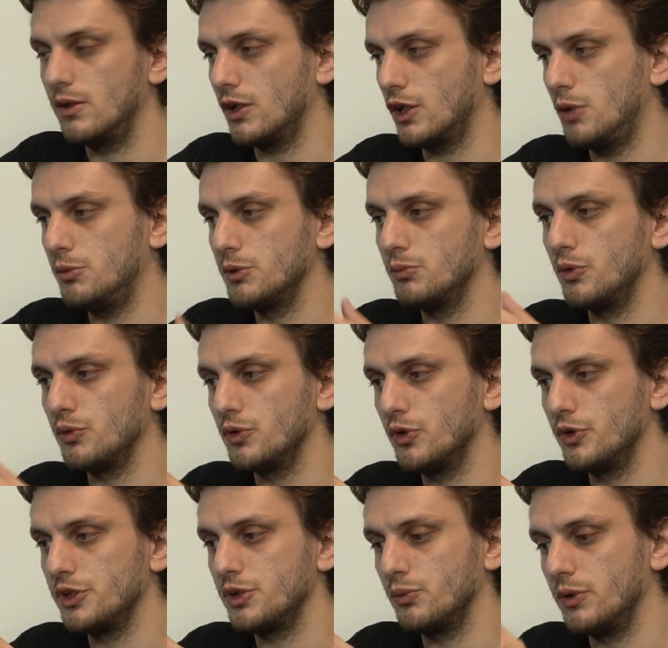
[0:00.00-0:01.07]
the common mode
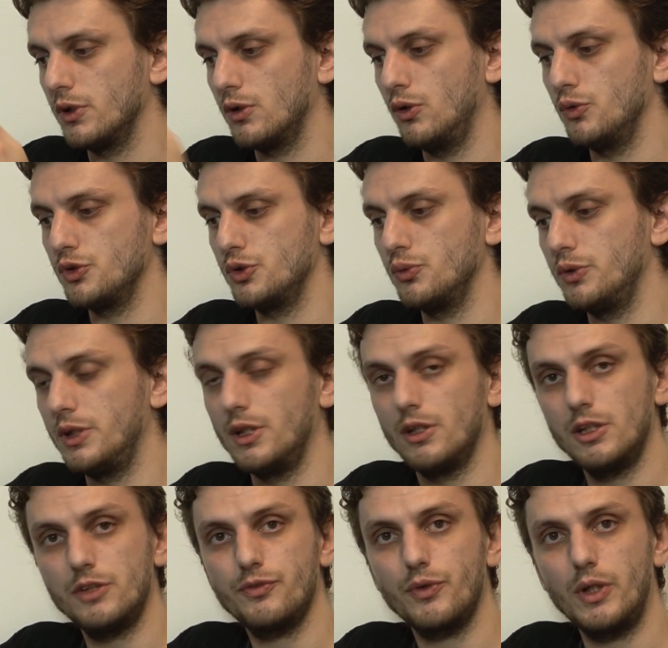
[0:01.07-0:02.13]
noise will close to the
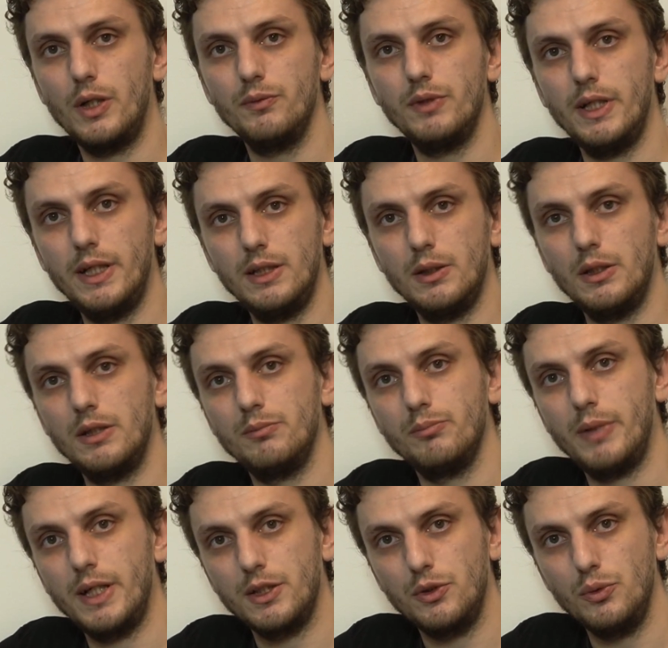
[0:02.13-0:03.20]
earth ground and then
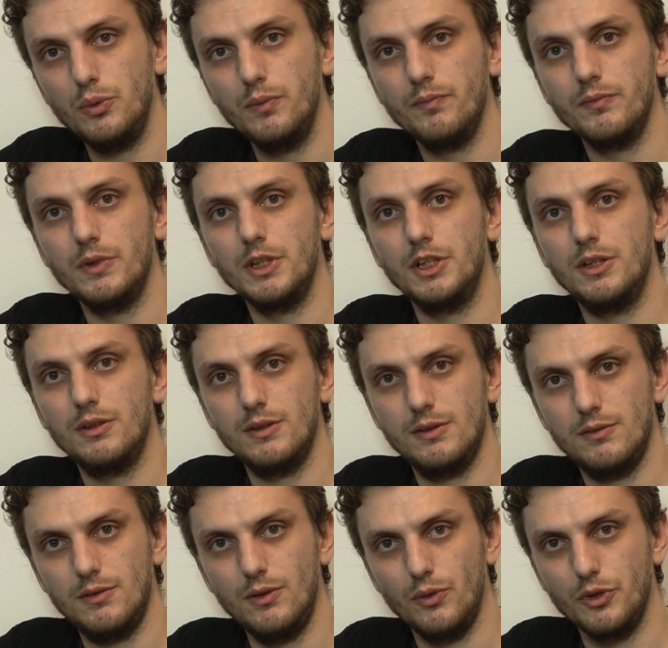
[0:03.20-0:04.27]
back to the
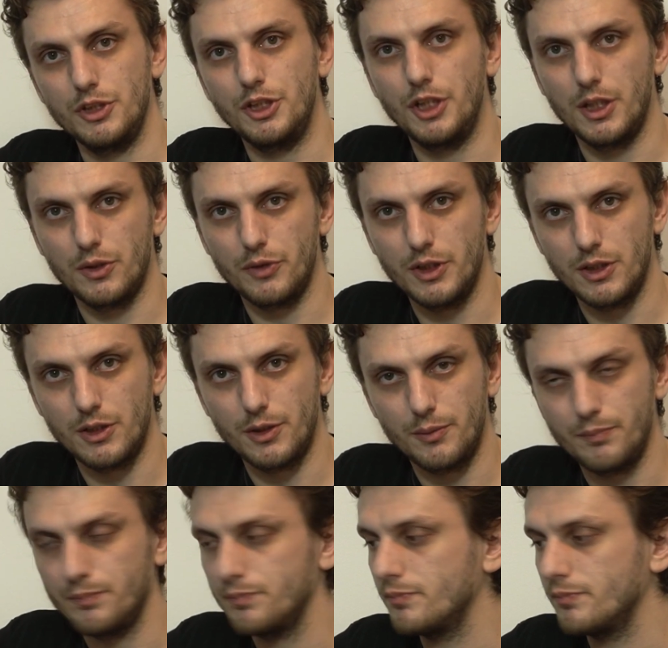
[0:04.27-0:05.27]
noise generator.